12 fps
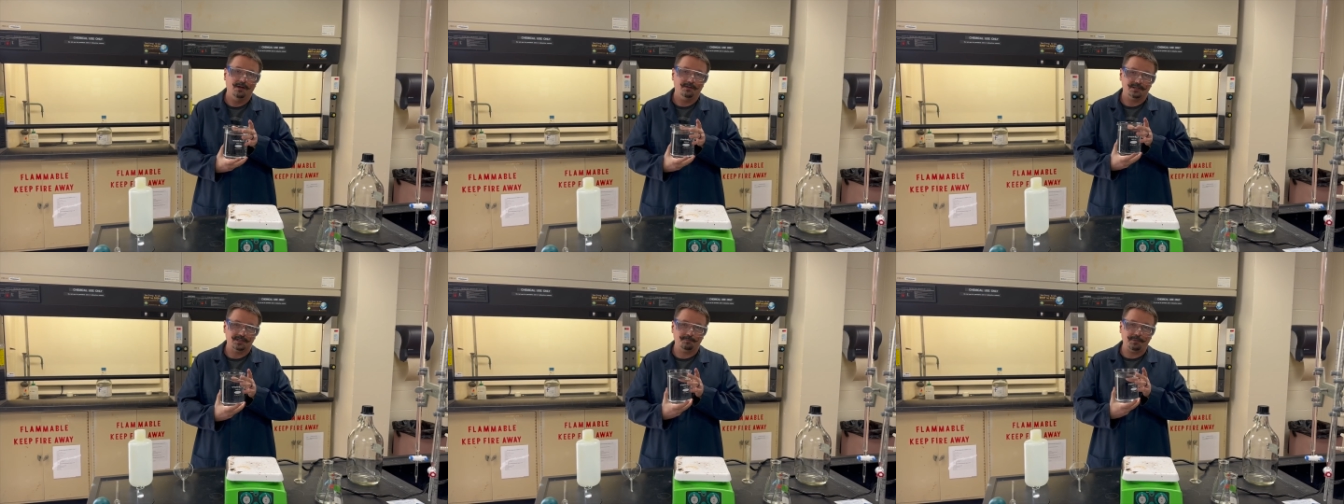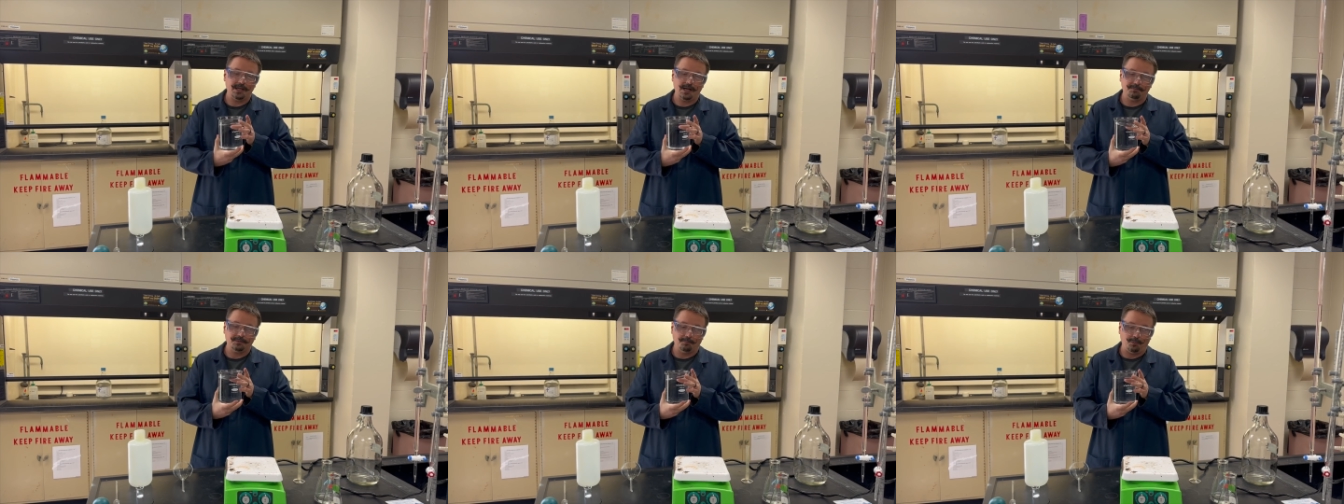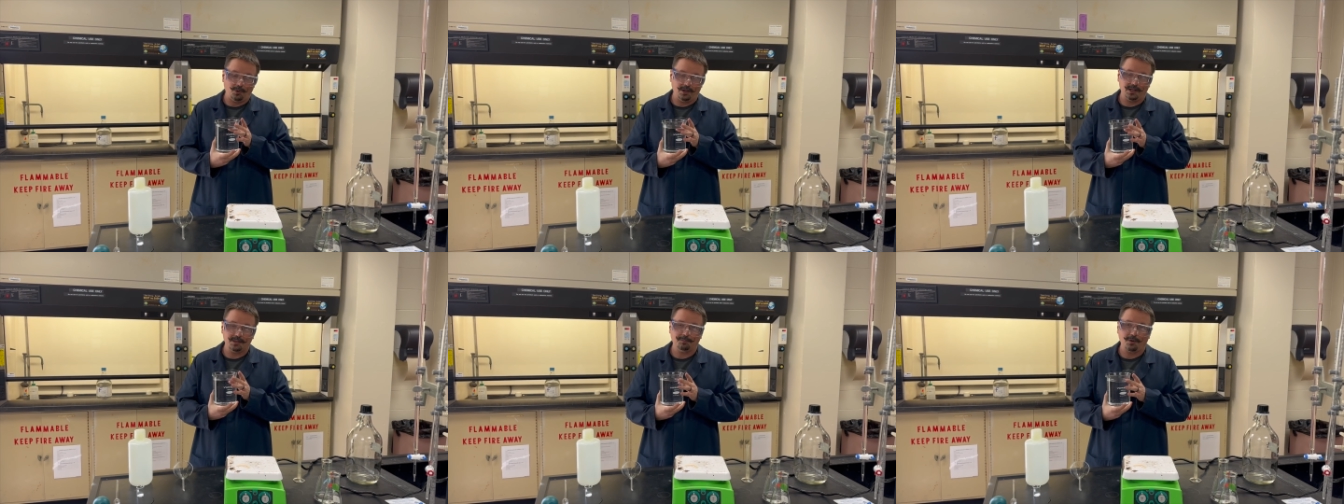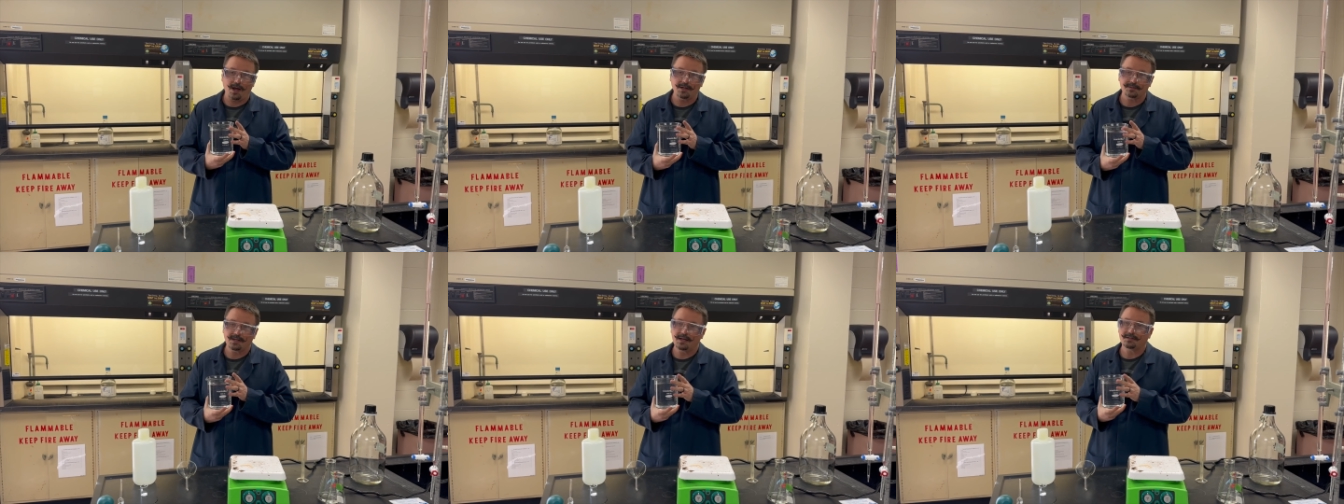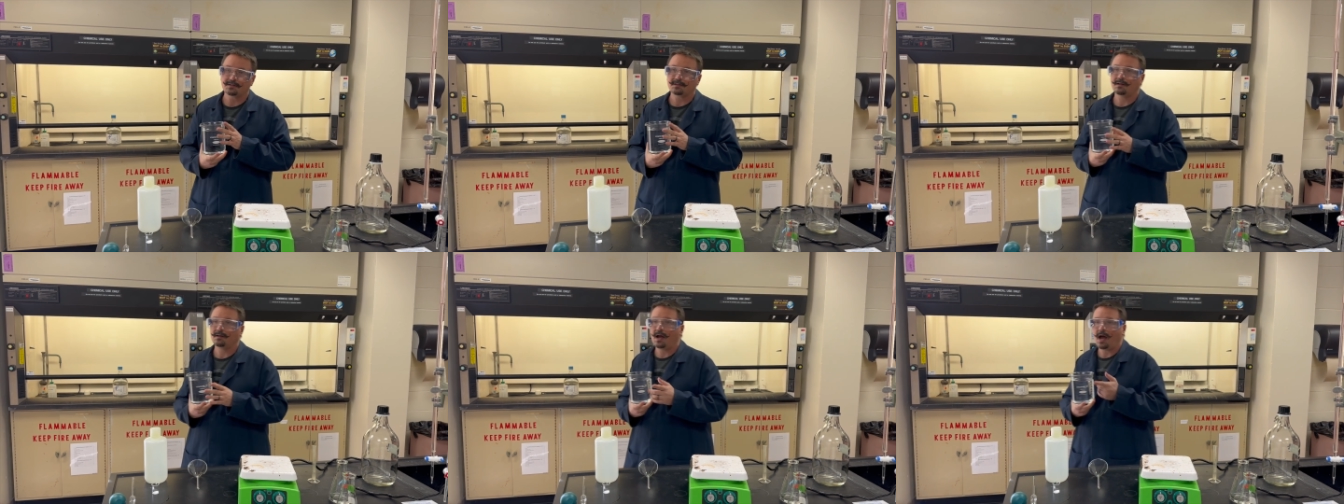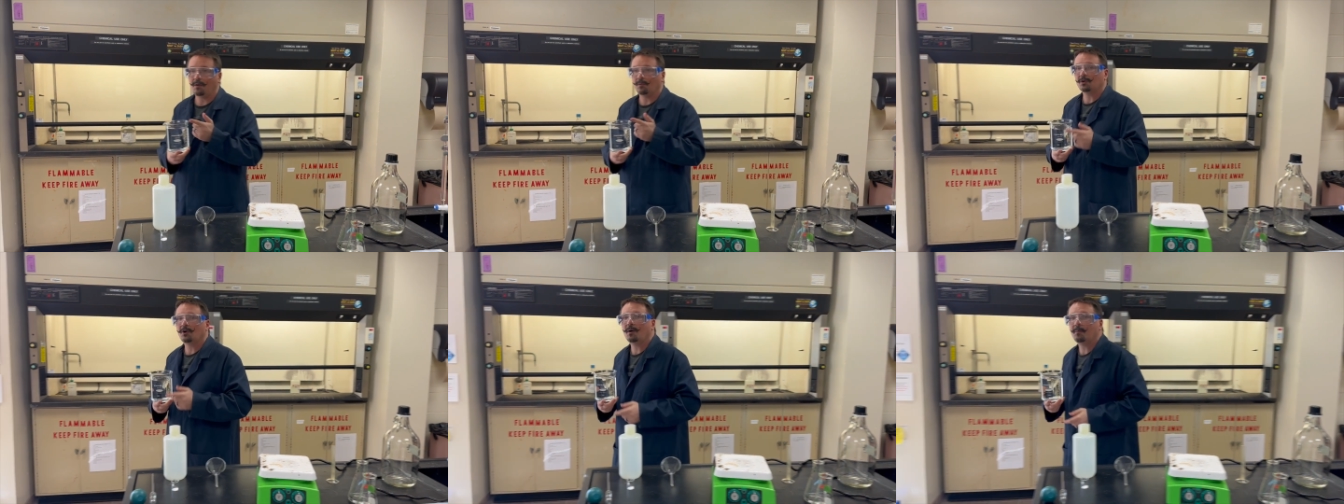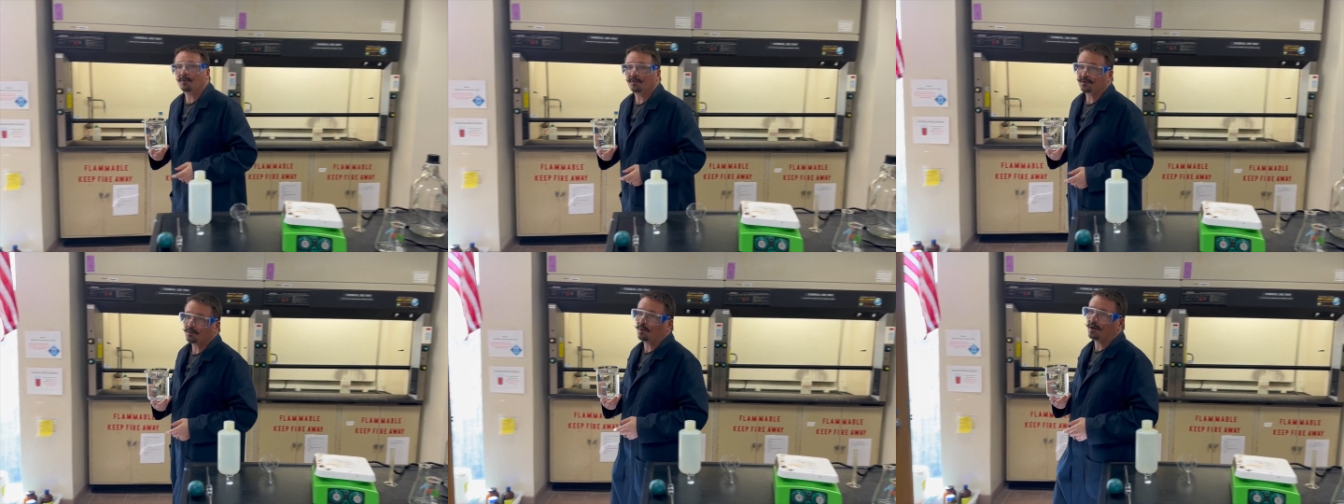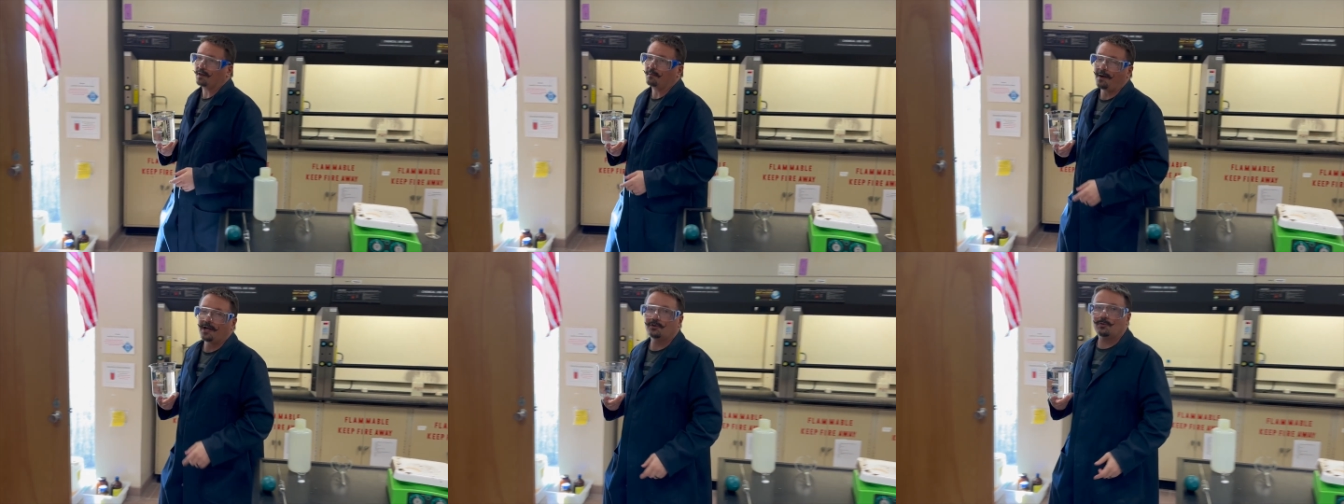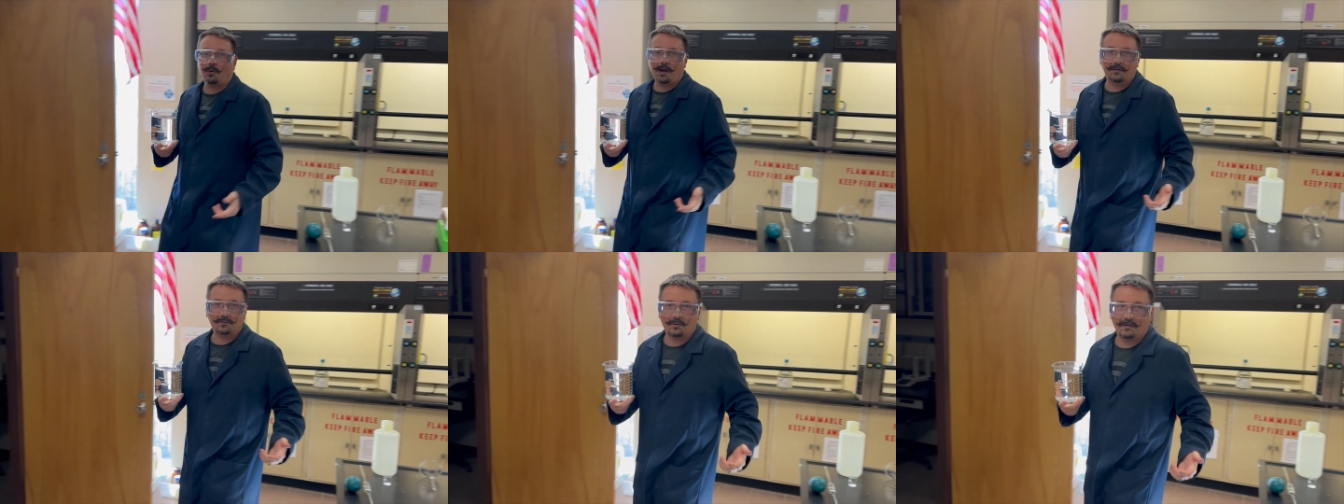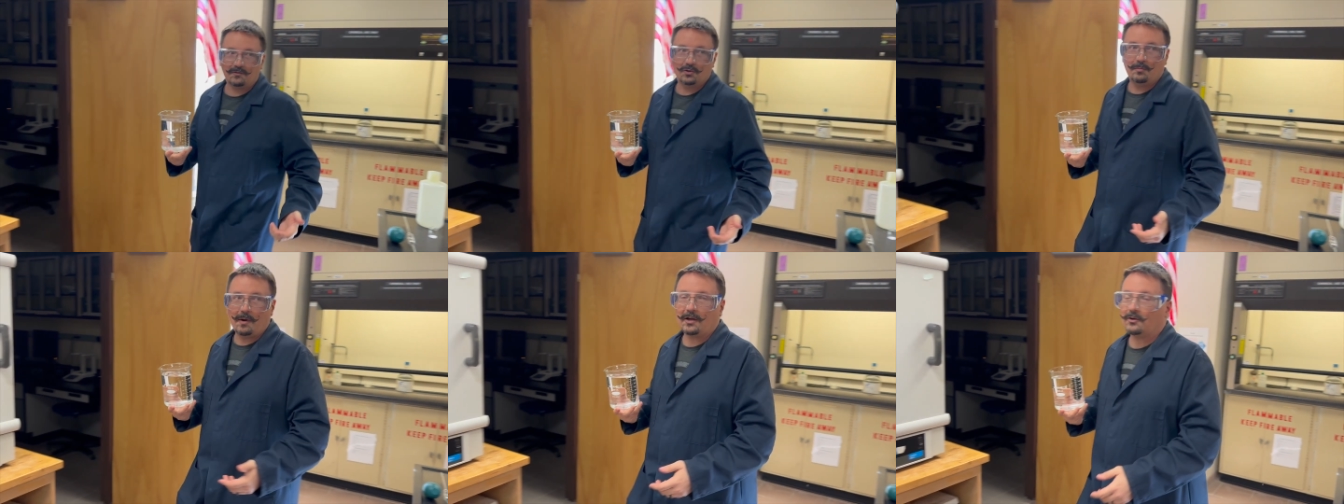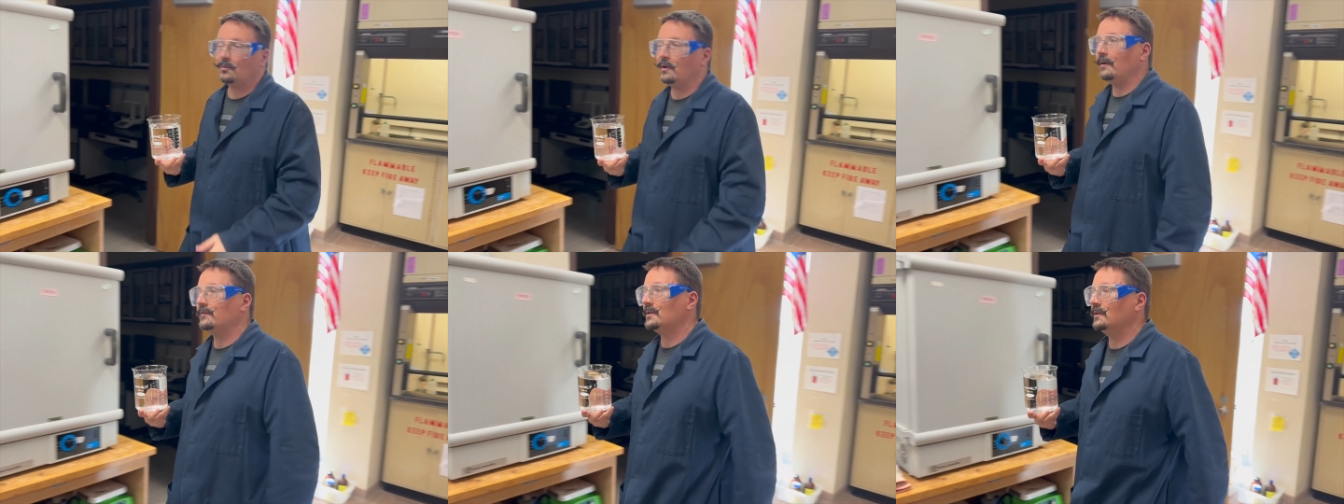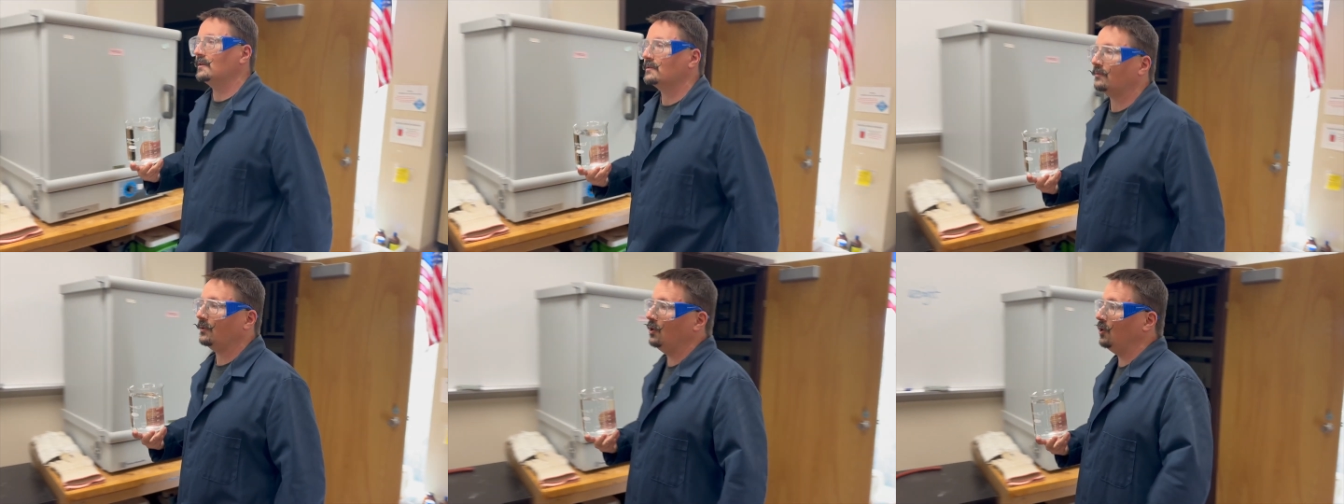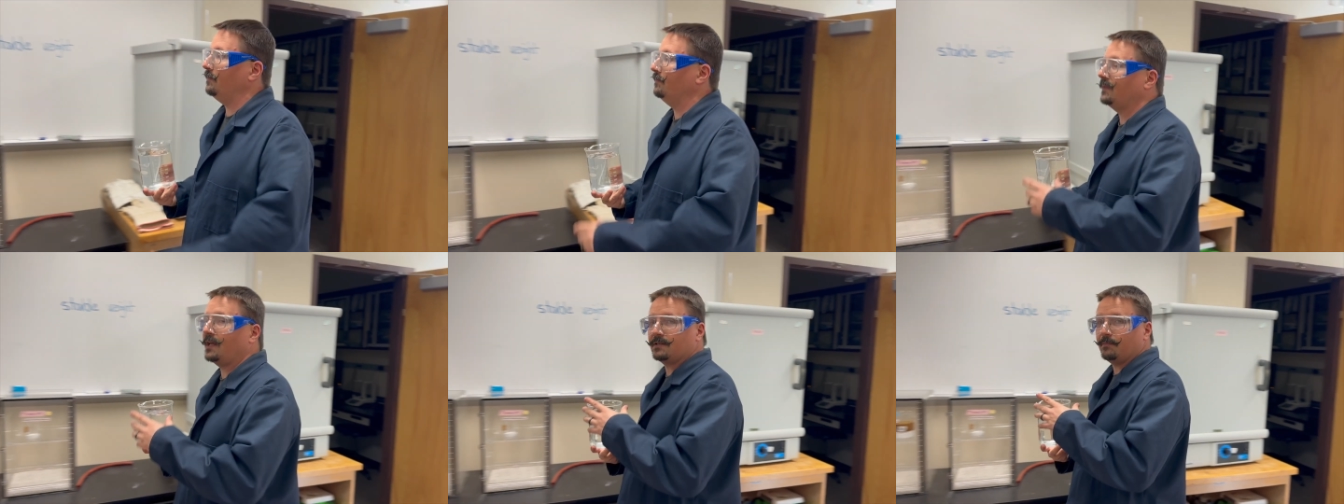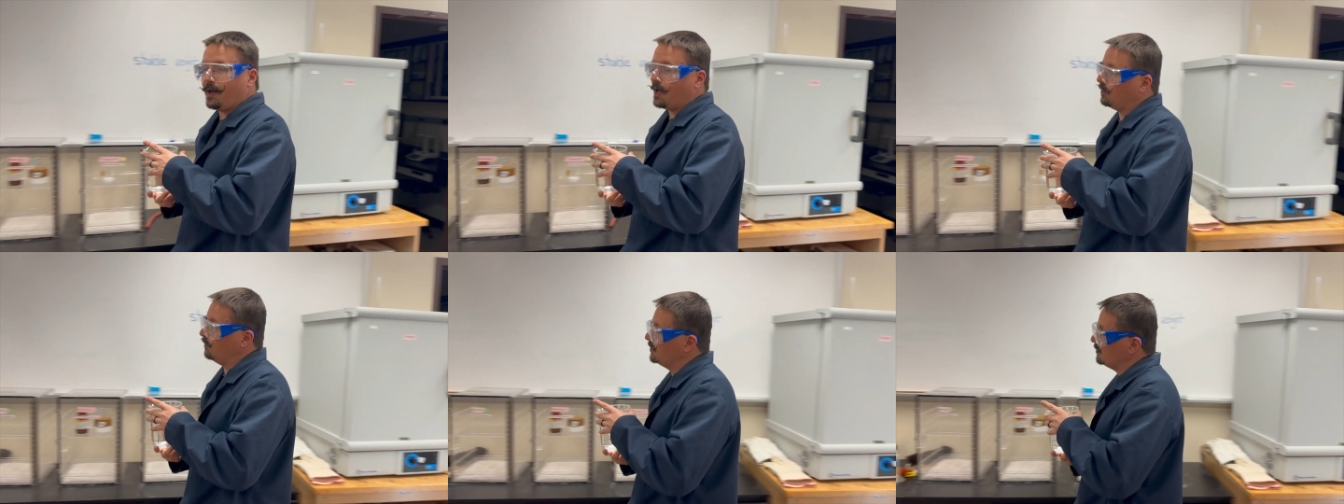To speed up the boiling process, I would come over to one of the microwaves. We have two microwaves in this room. Doesn't matter which